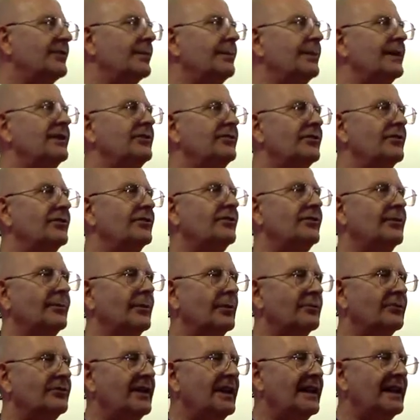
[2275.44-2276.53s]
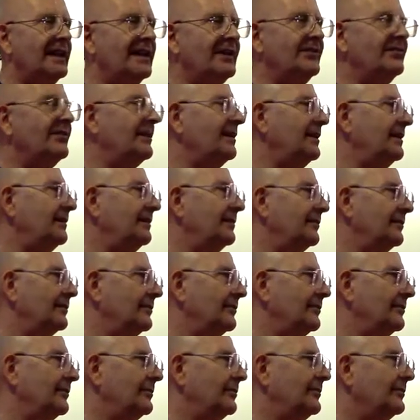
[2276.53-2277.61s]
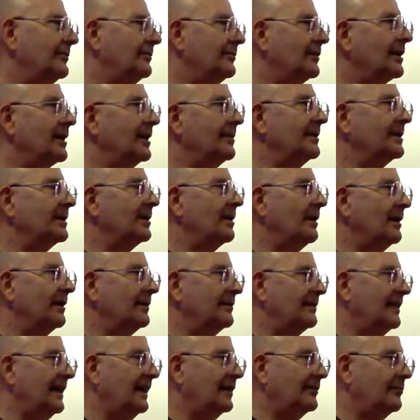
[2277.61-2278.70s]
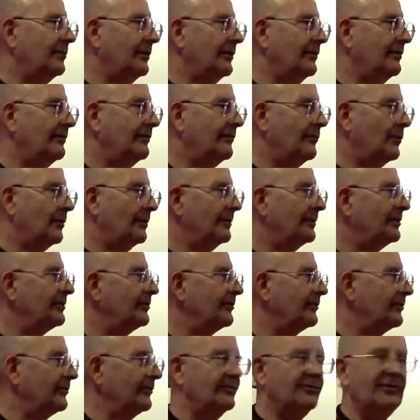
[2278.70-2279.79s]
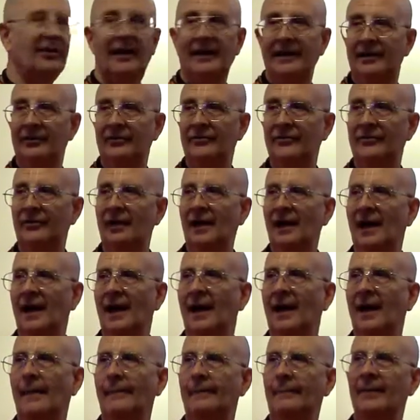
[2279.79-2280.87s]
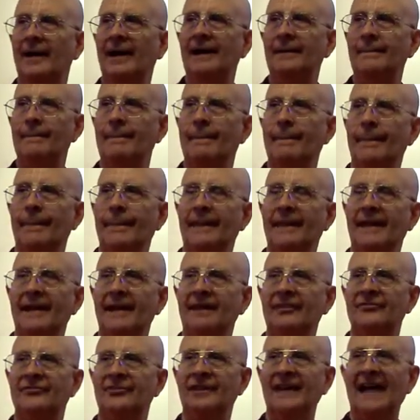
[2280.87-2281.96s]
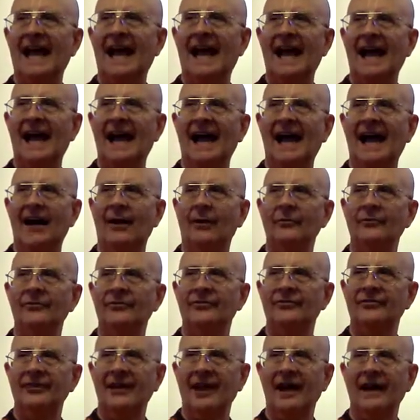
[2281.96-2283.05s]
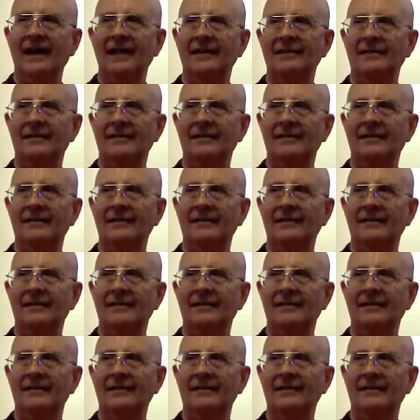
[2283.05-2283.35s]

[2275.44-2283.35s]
piece that's the most easy to come in contact with for material science, but it's the outside,